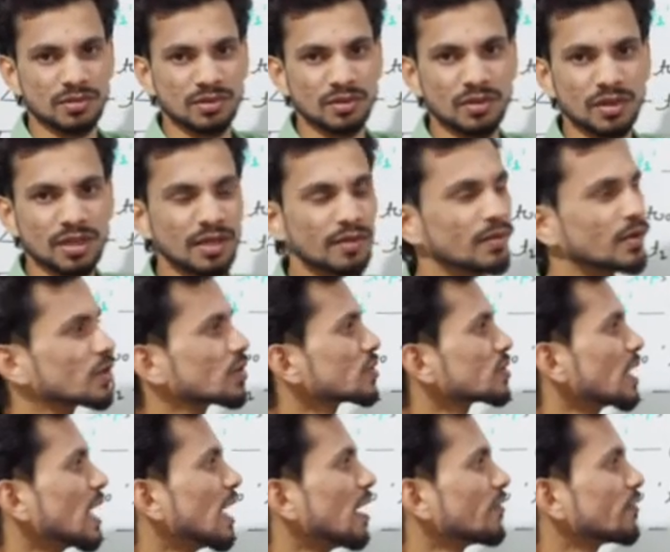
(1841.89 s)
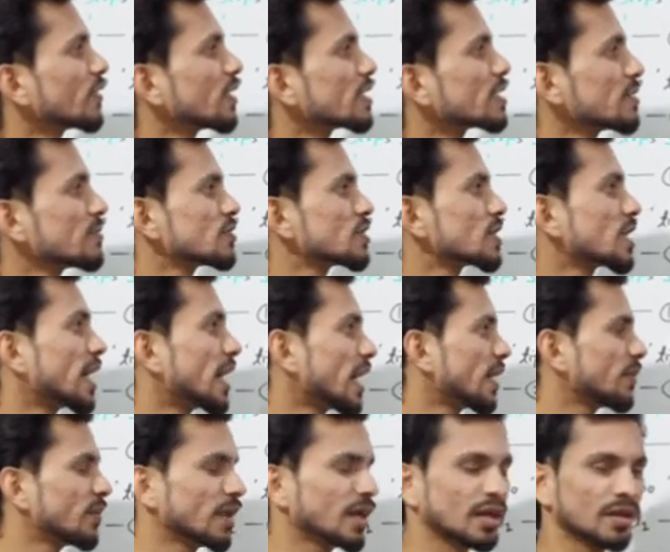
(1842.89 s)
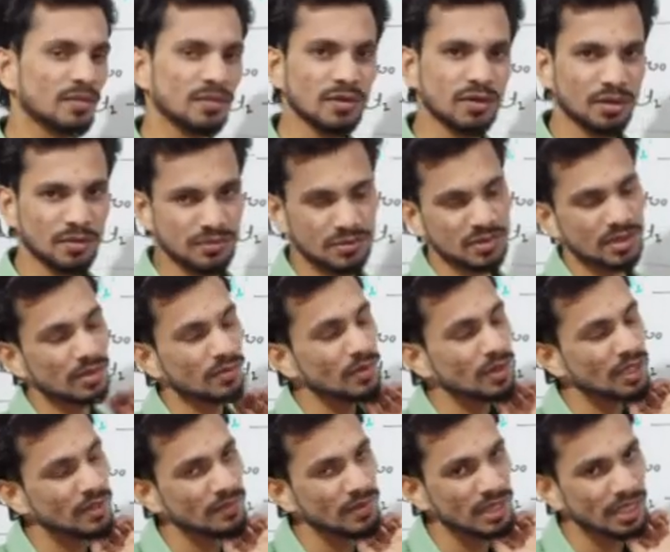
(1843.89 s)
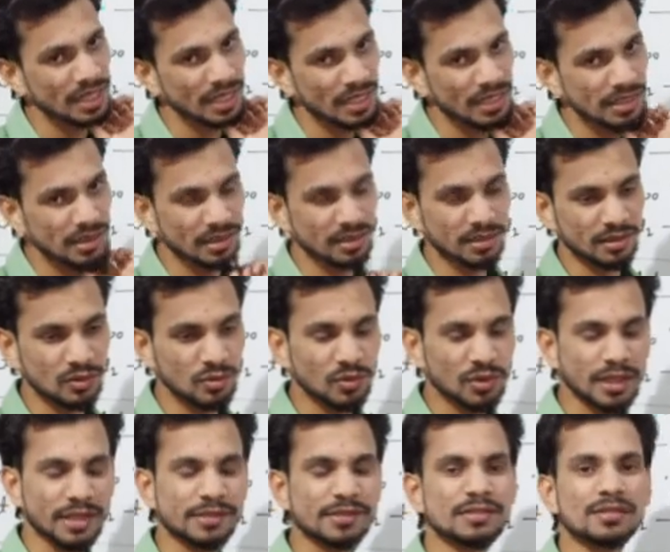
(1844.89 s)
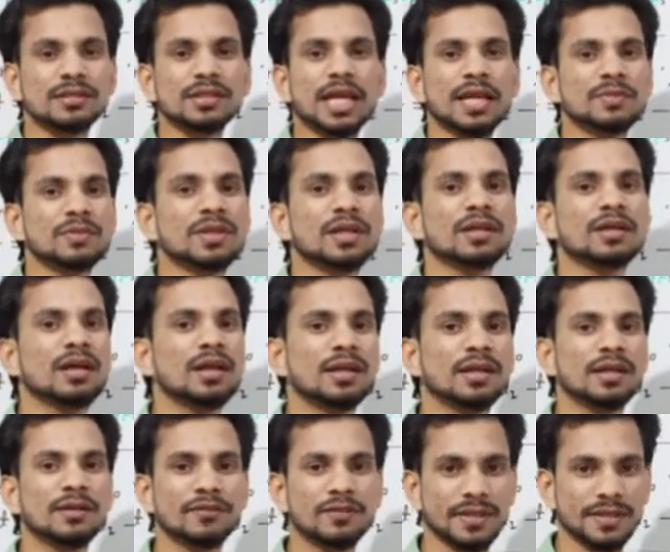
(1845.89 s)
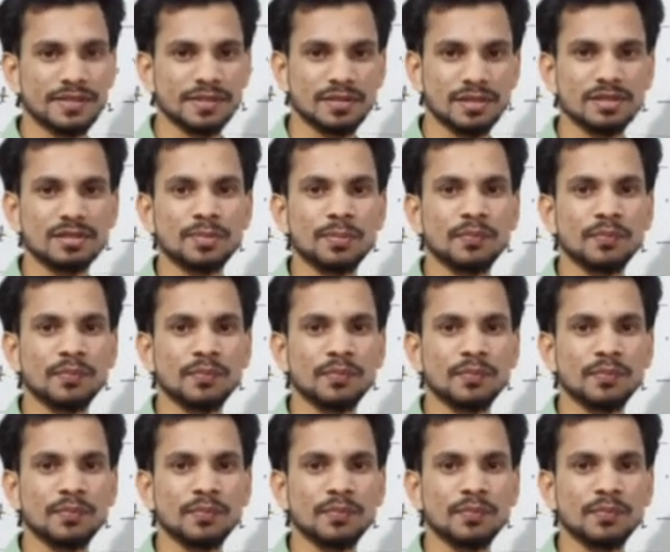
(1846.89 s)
Okay, because after some time it will observe, it will hear the 2 ticks time differences.